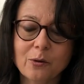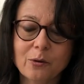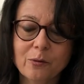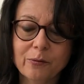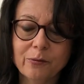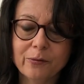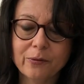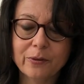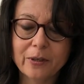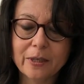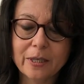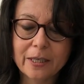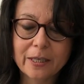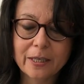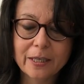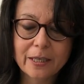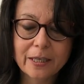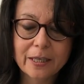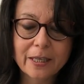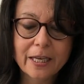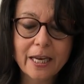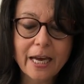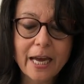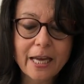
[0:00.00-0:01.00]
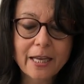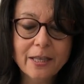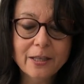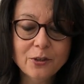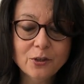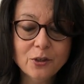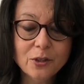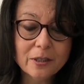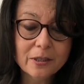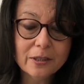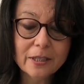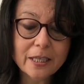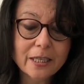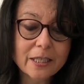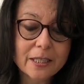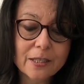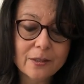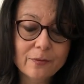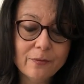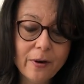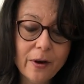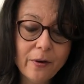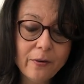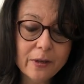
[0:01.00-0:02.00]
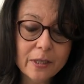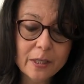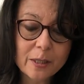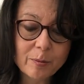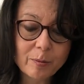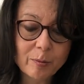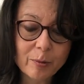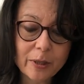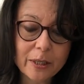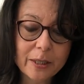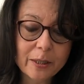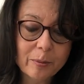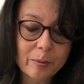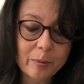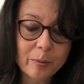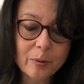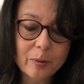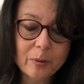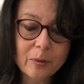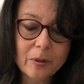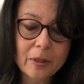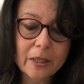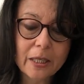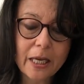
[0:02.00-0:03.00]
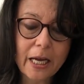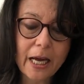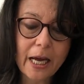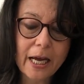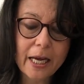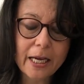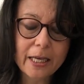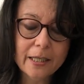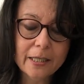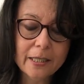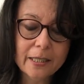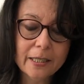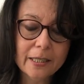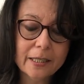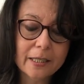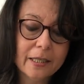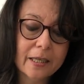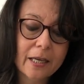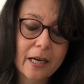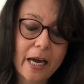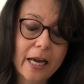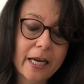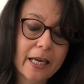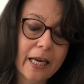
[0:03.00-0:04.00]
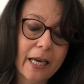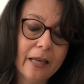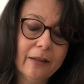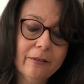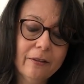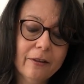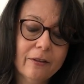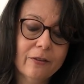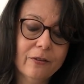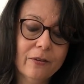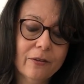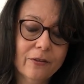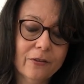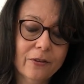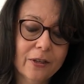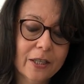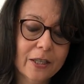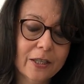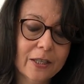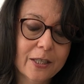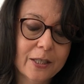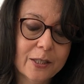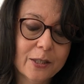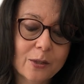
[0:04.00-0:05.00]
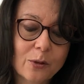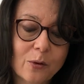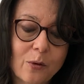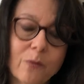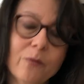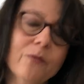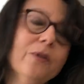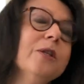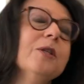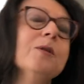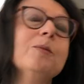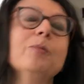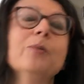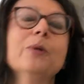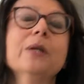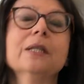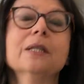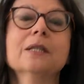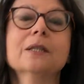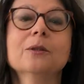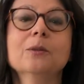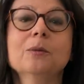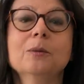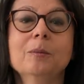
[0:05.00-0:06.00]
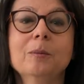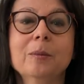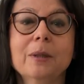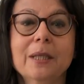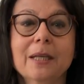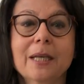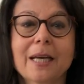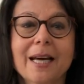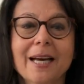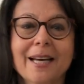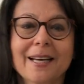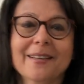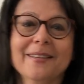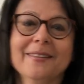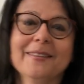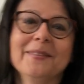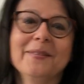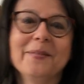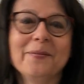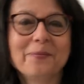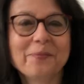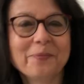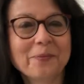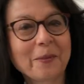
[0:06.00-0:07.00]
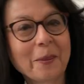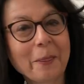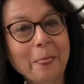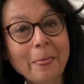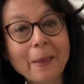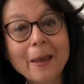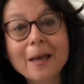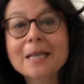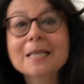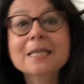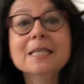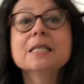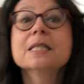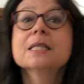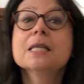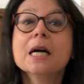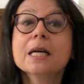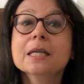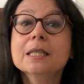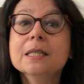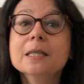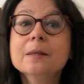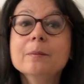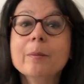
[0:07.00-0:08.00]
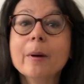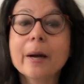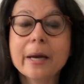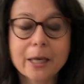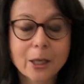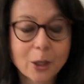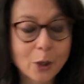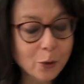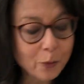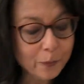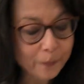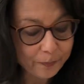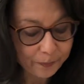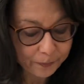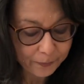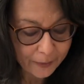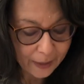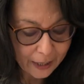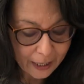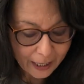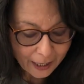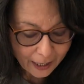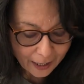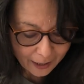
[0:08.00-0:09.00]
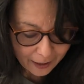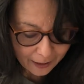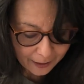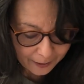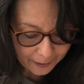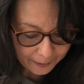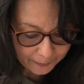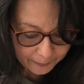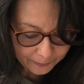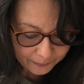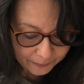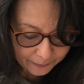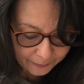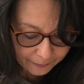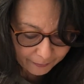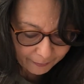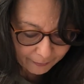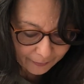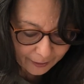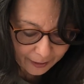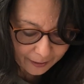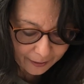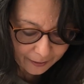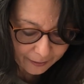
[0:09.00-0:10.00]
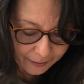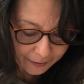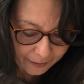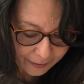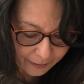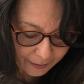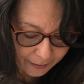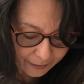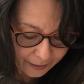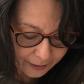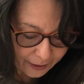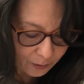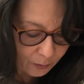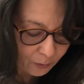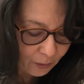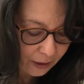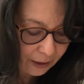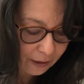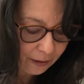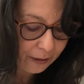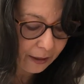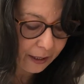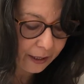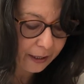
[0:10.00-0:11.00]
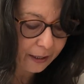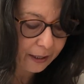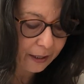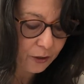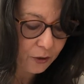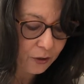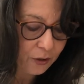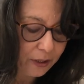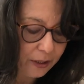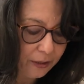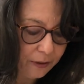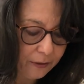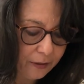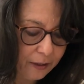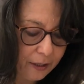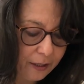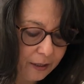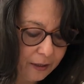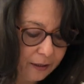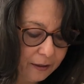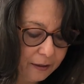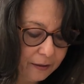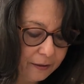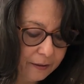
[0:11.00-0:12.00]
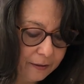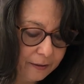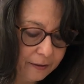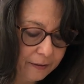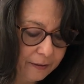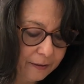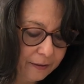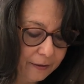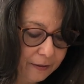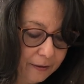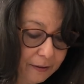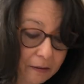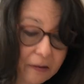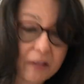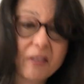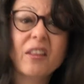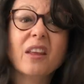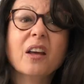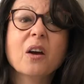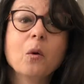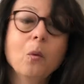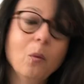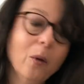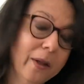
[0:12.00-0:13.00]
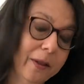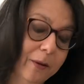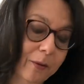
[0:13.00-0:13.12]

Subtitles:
off, and just it's very spreadable, and again the thickness of the spread could be decided by you. I quite like actually the big one.